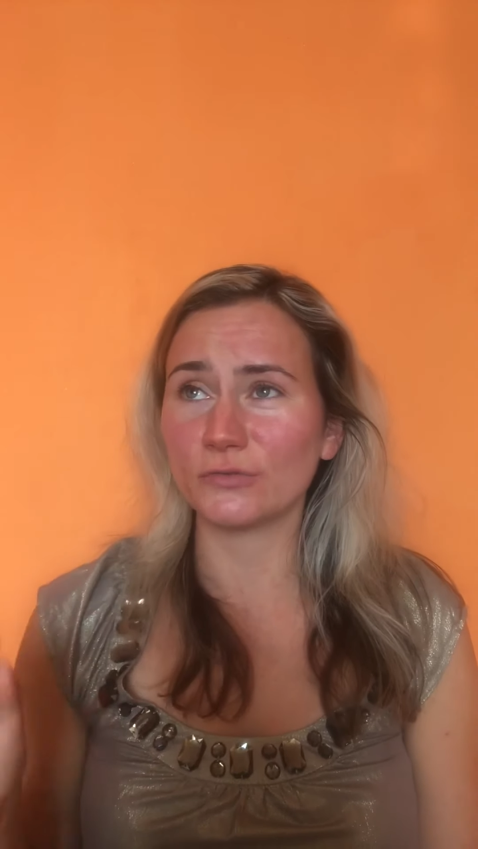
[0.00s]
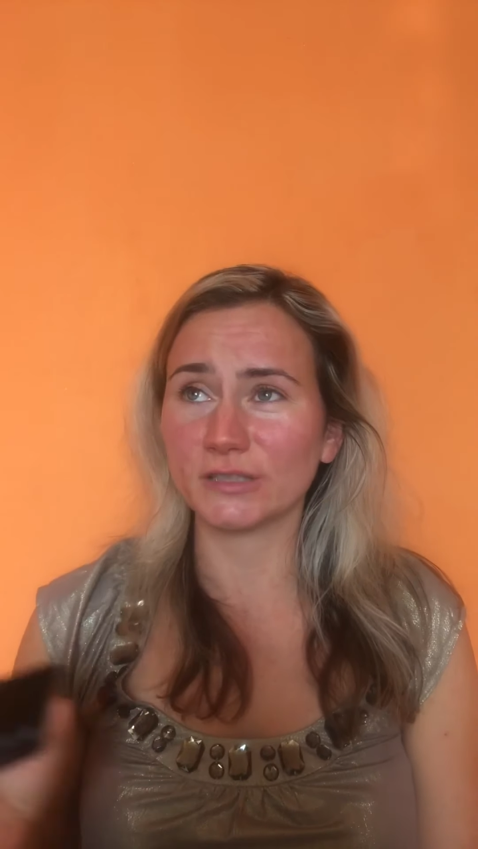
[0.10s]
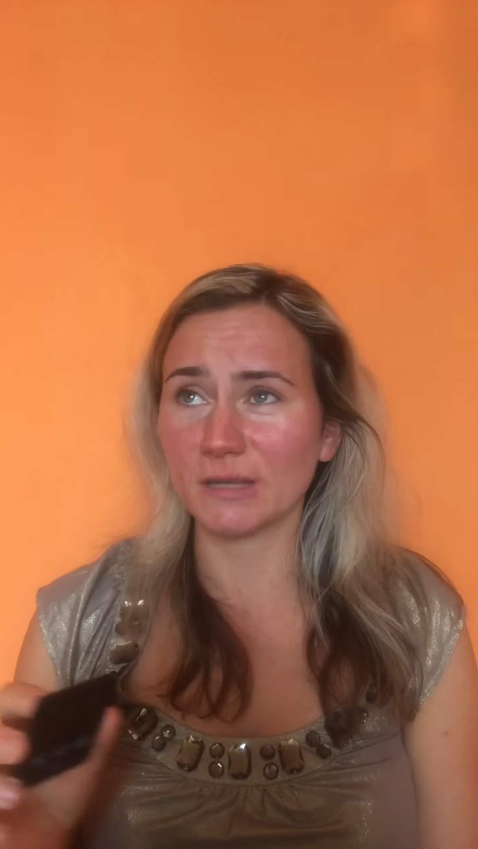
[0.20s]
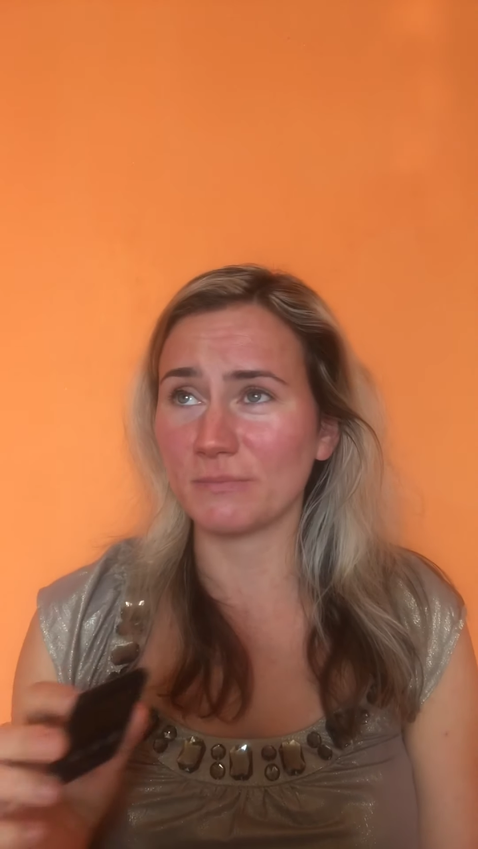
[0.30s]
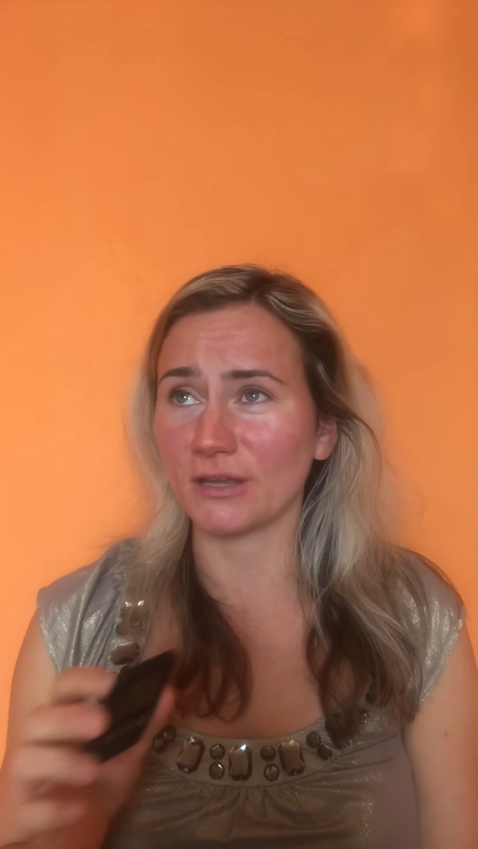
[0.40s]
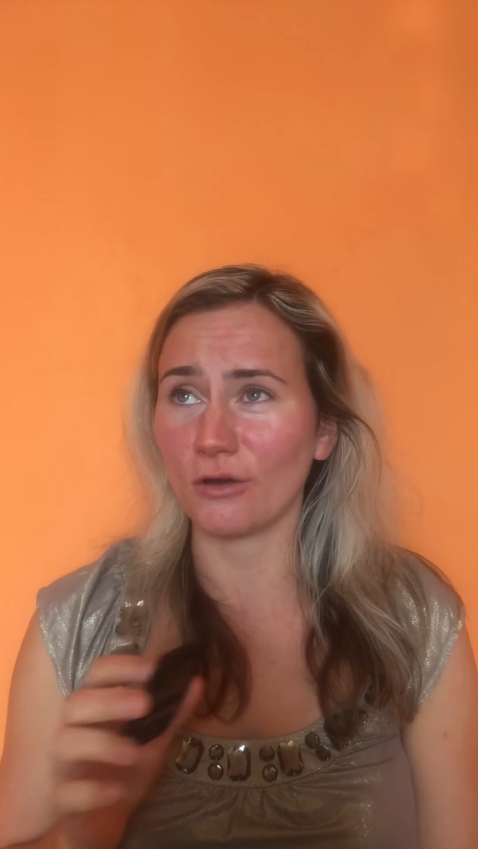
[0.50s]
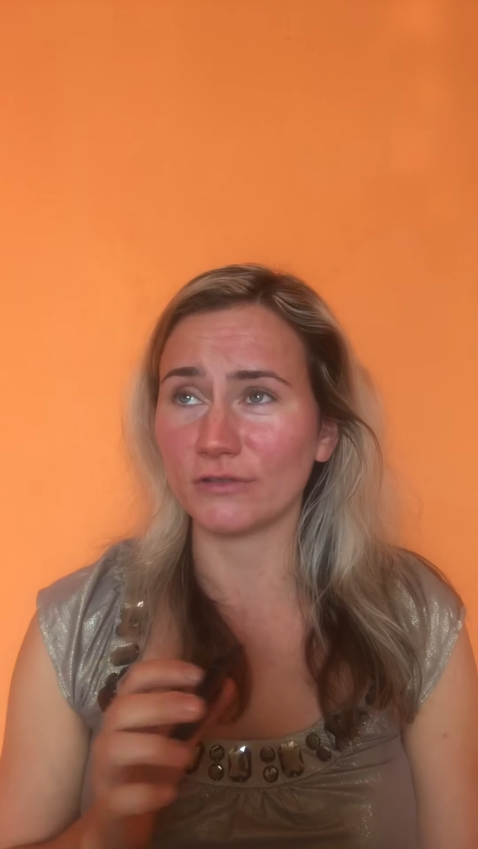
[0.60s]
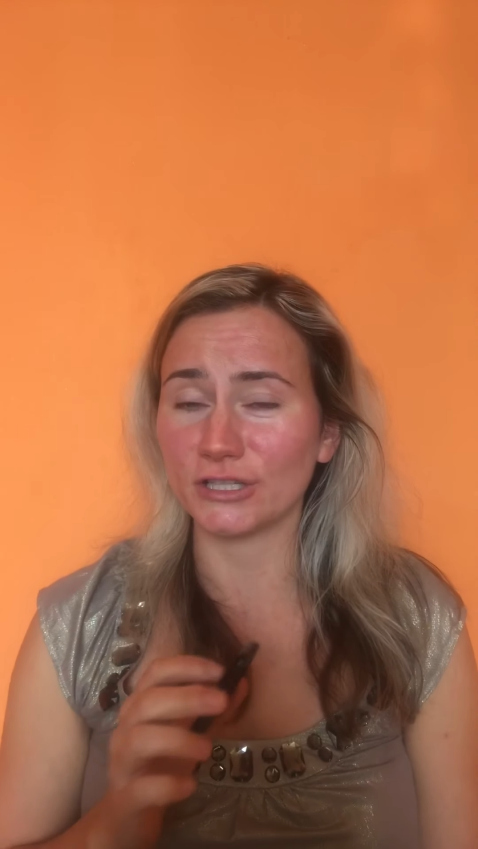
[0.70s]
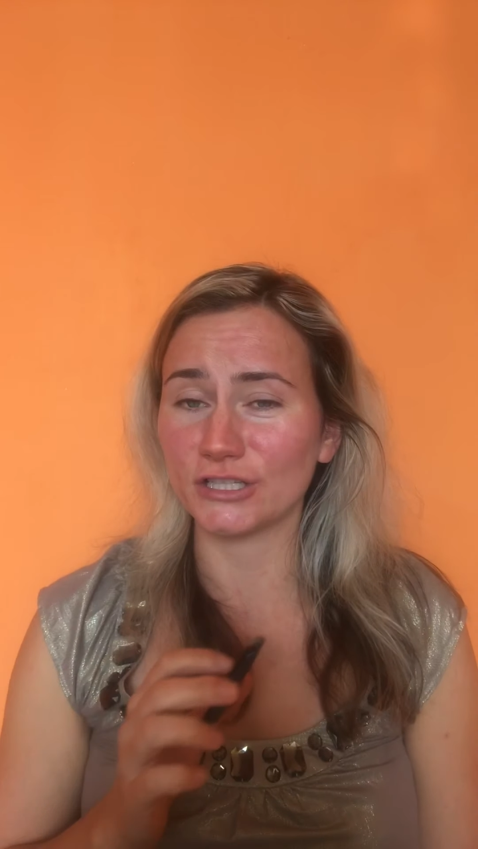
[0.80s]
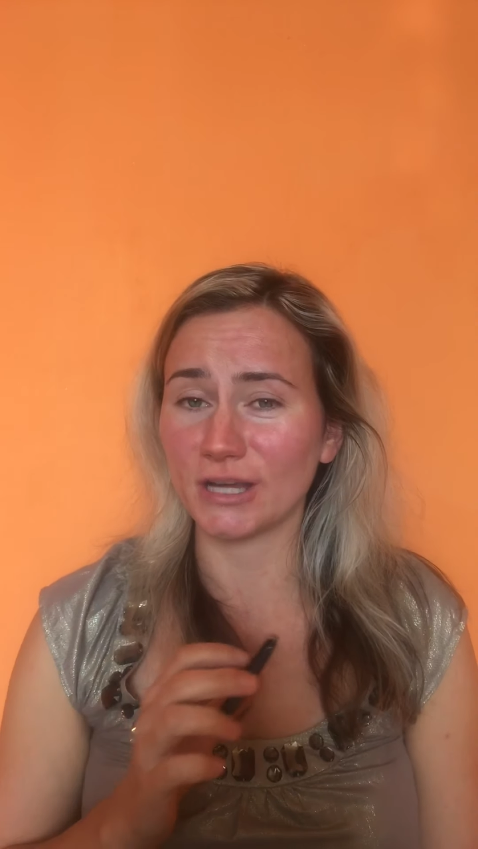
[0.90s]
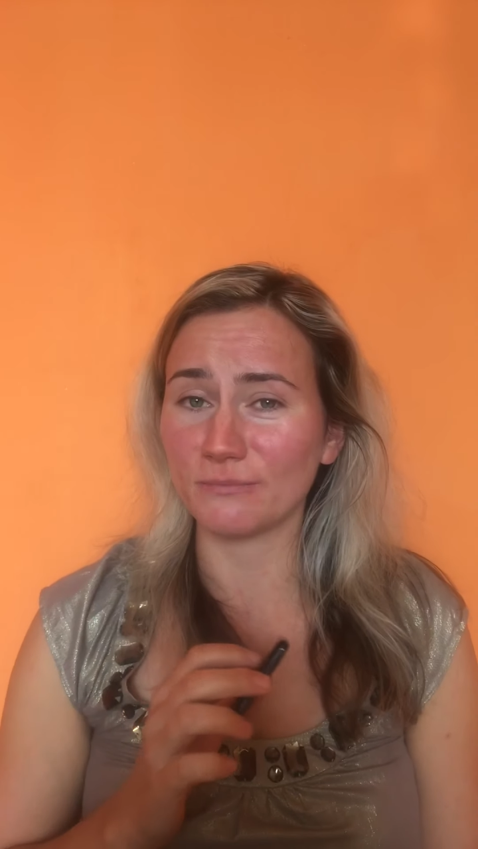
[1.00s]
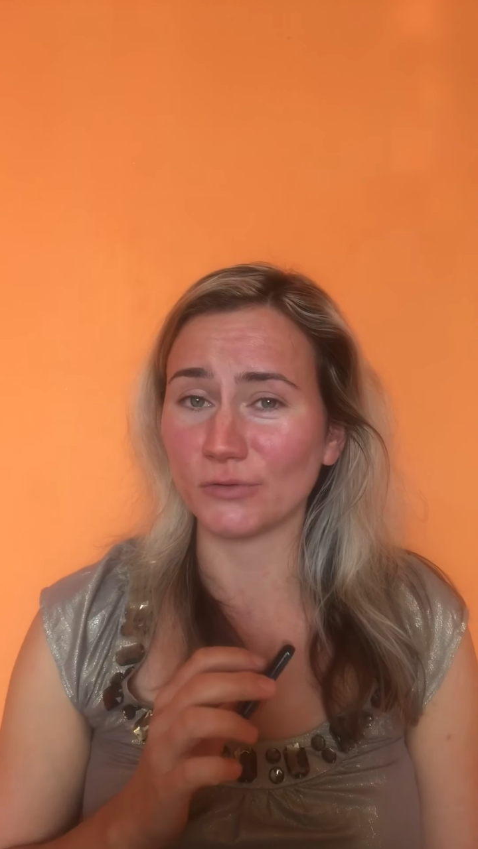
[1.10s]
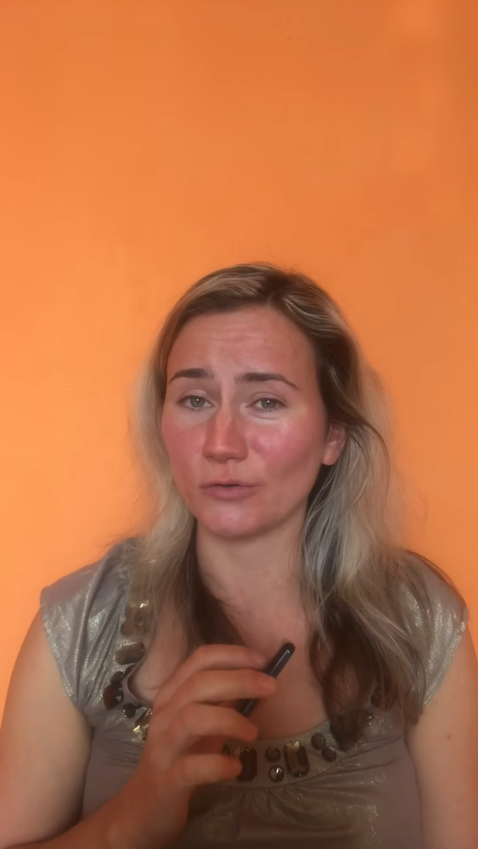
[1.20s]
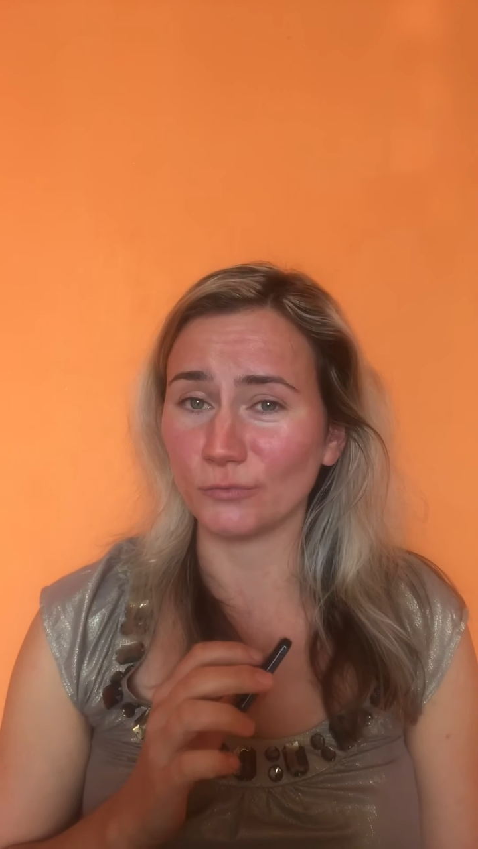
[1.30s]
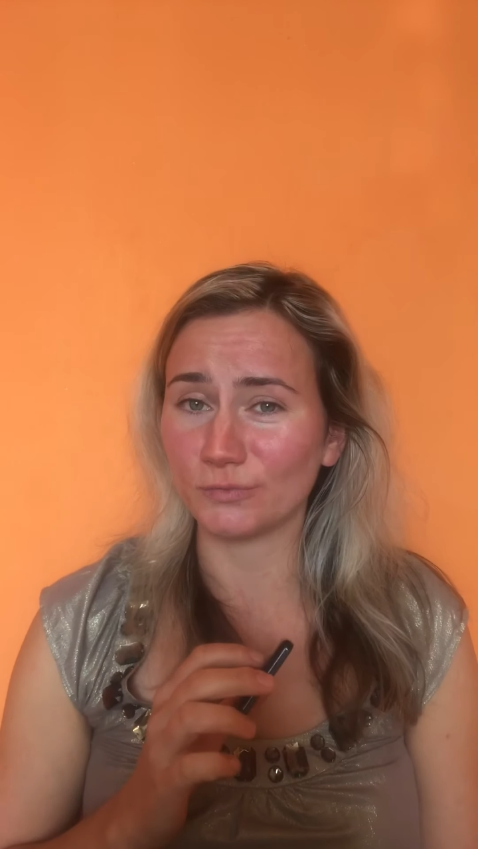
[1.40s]
skipping over the jump
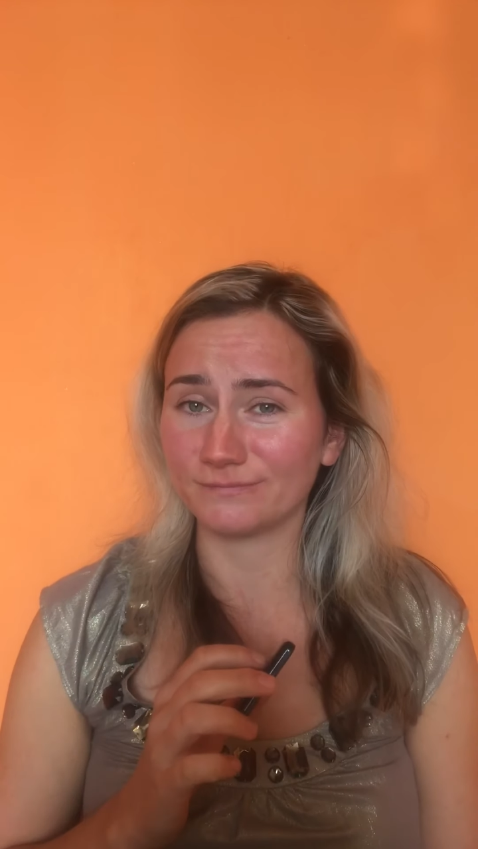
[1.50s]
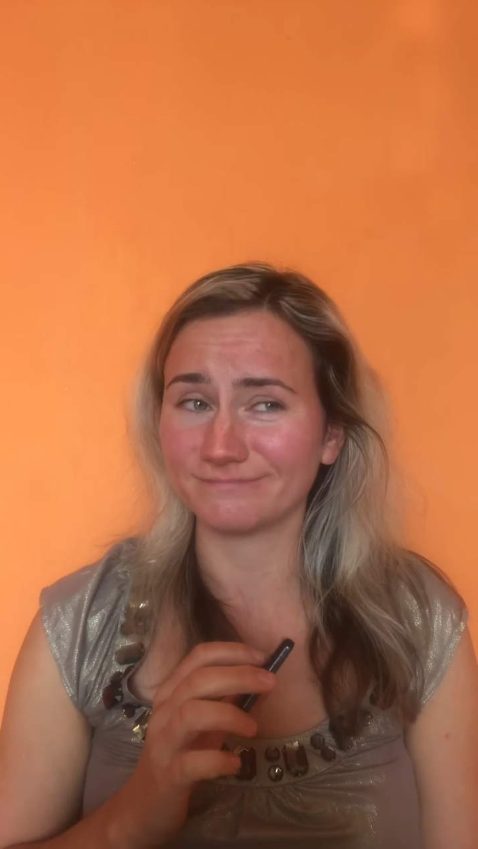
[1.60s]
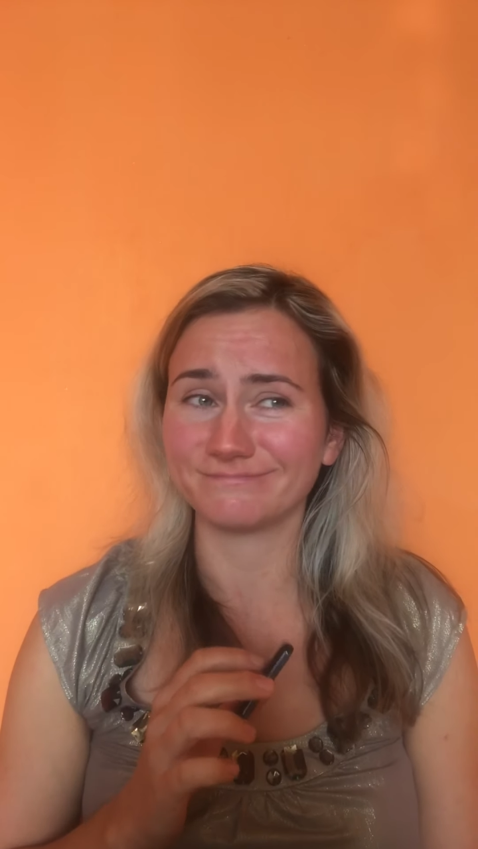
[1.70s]
rope,